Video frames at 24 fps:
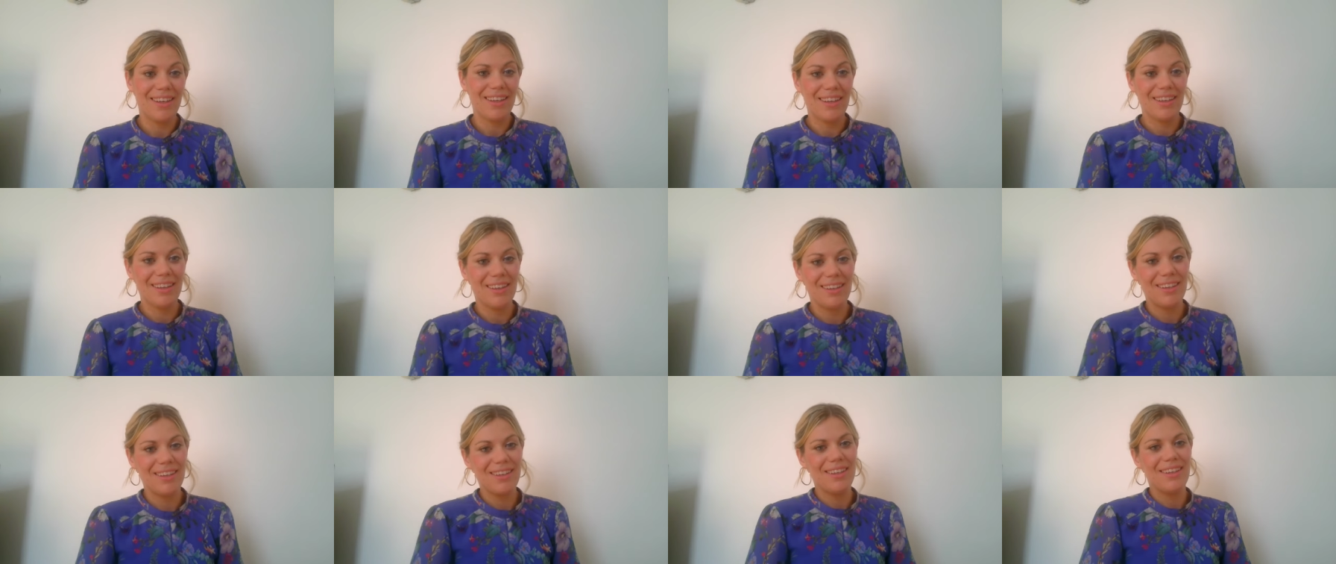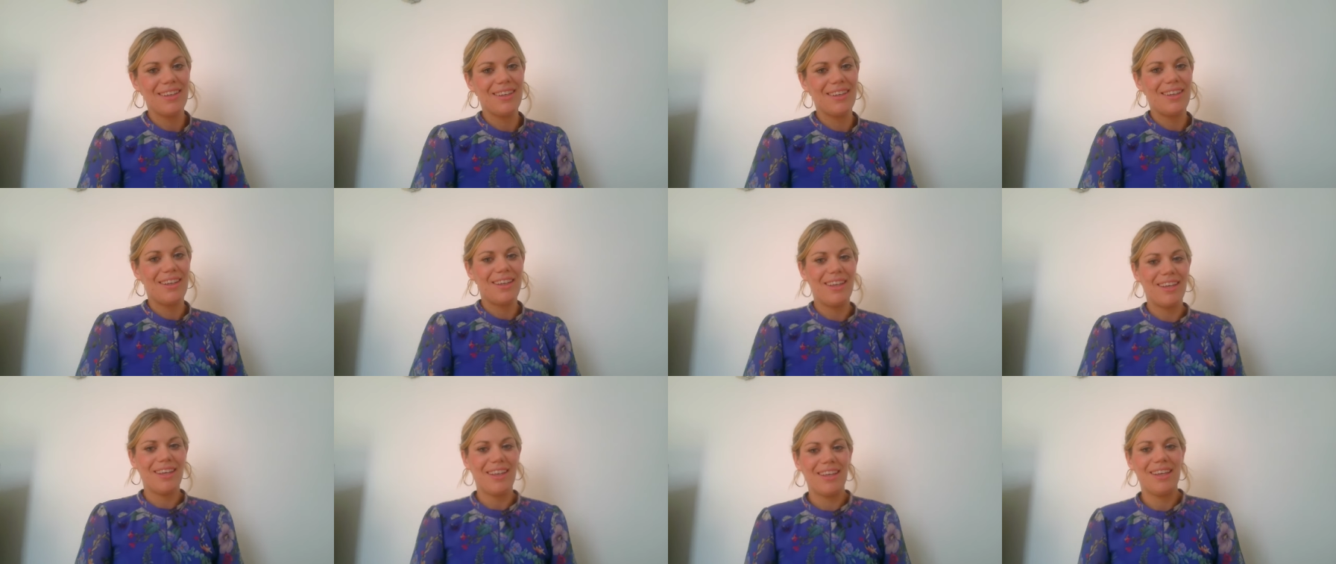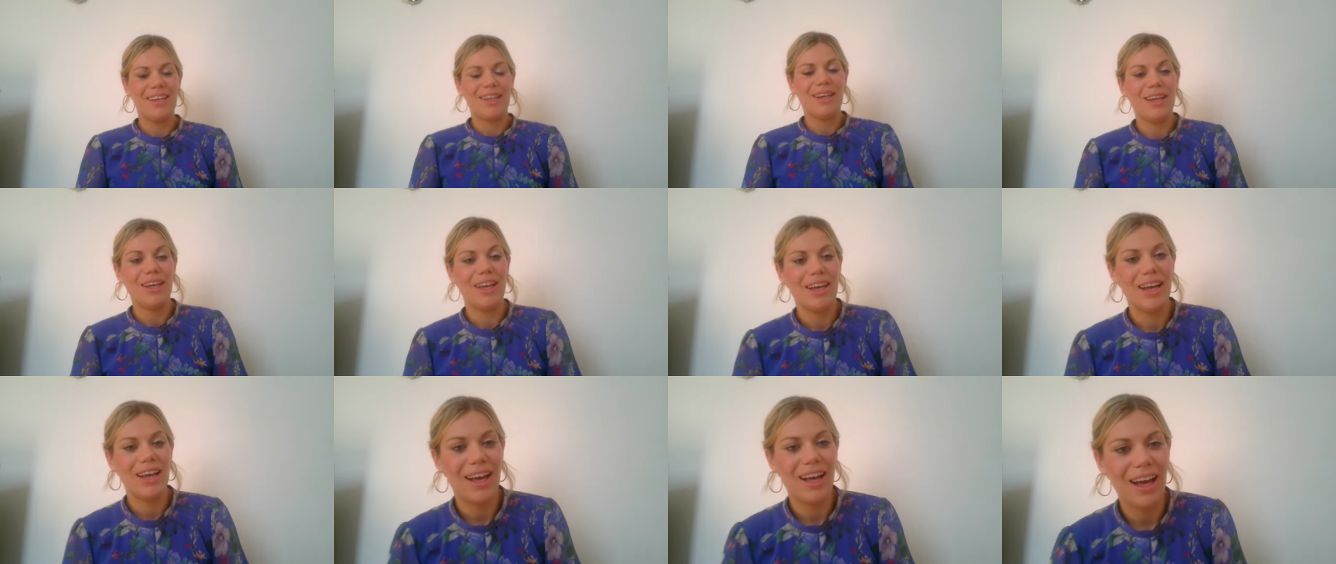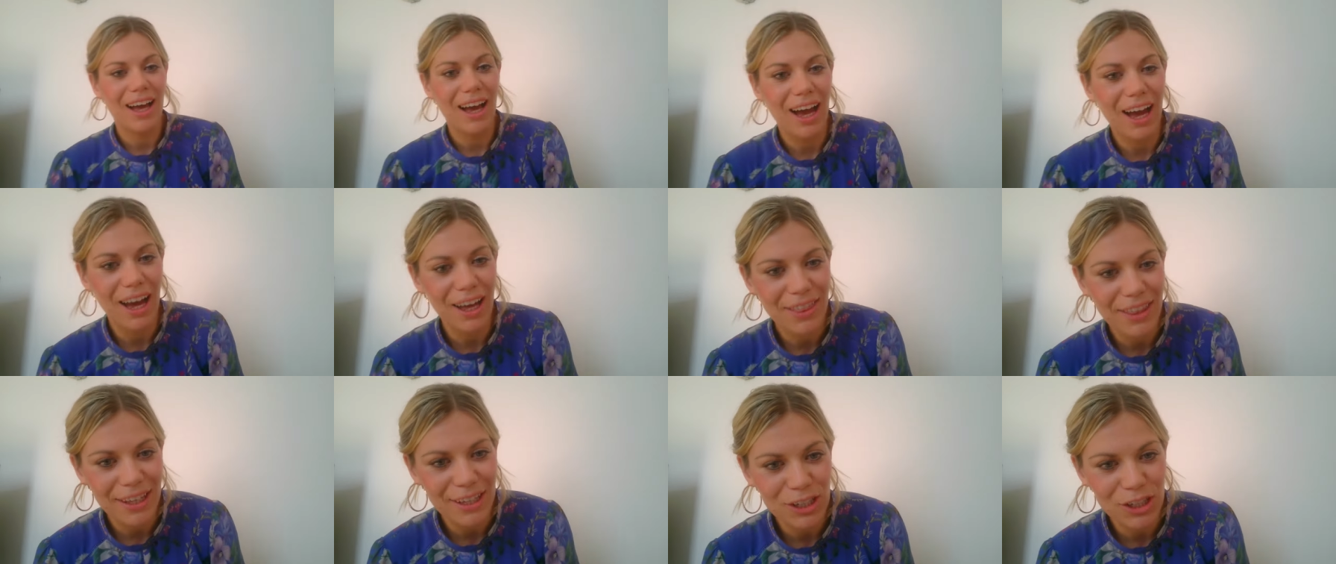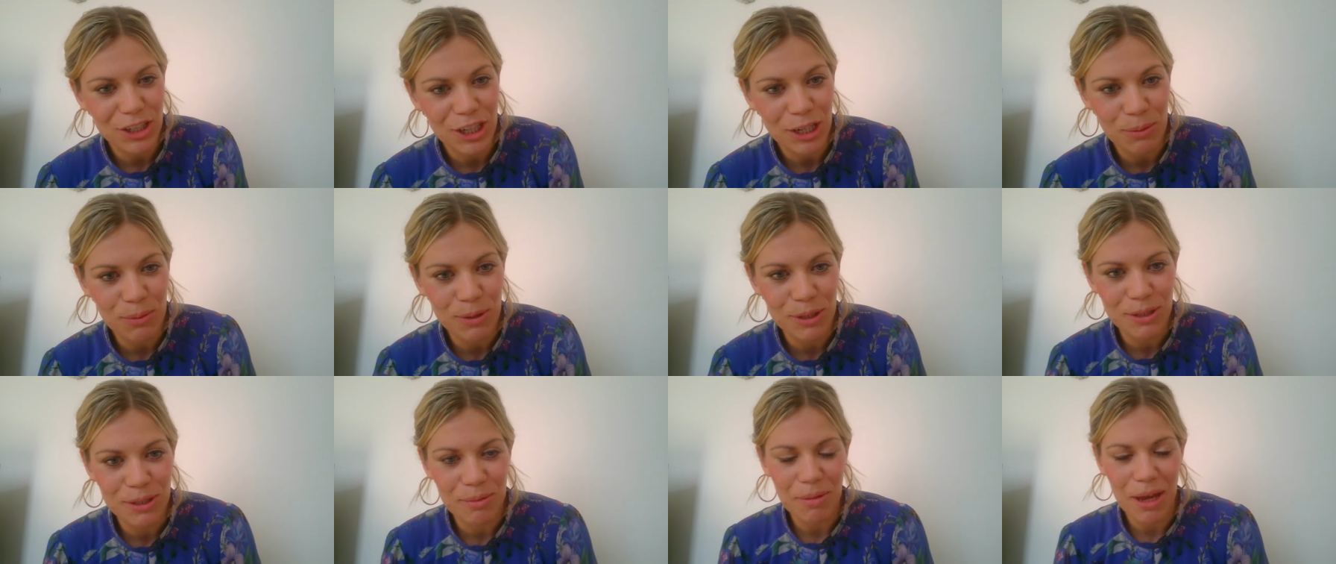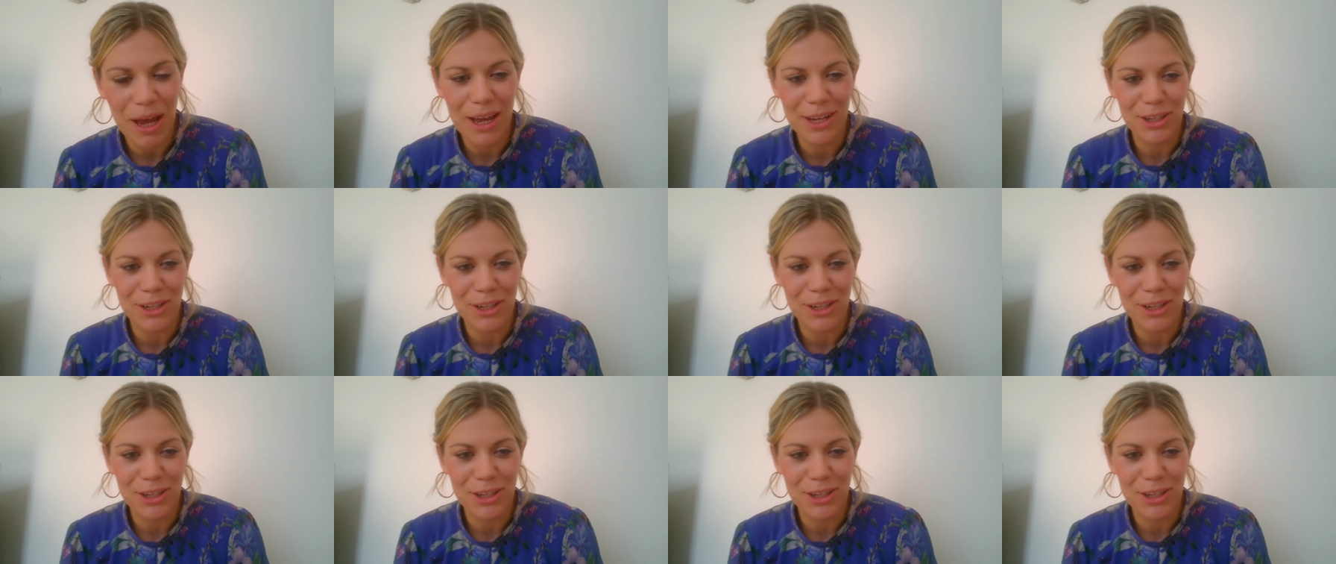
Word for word: fabric, aren't we? I think she was.